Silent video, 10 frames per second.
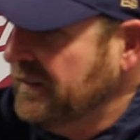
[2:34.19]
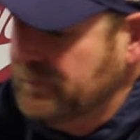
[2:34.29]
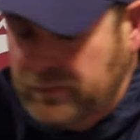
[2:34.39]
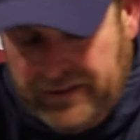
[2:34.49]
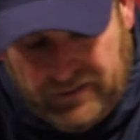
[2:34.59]

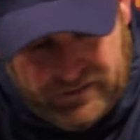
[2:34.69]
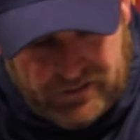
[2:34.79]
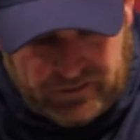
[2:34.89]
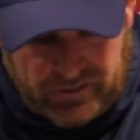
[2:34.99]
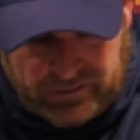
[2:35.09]

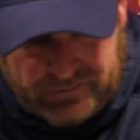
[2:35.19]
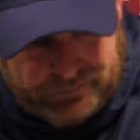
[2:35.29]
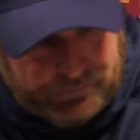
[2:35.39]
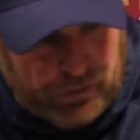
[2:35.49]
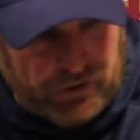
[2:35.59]
a
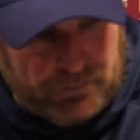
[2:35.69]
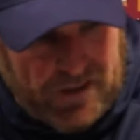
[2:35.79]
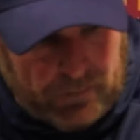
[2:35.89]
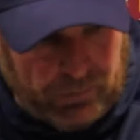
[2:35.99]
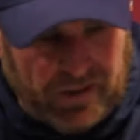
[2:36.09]
pretty good
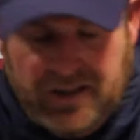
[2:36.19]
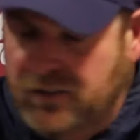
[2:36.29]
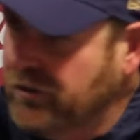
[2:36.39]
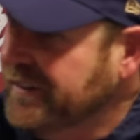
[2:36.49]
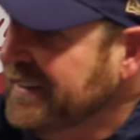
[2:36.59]
amount of
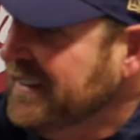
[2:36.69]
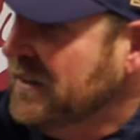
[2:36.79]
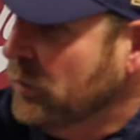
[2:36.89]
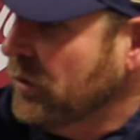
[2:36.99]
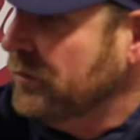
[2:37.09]
plays, and
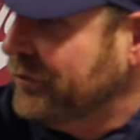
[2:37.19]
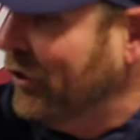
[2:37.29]
we're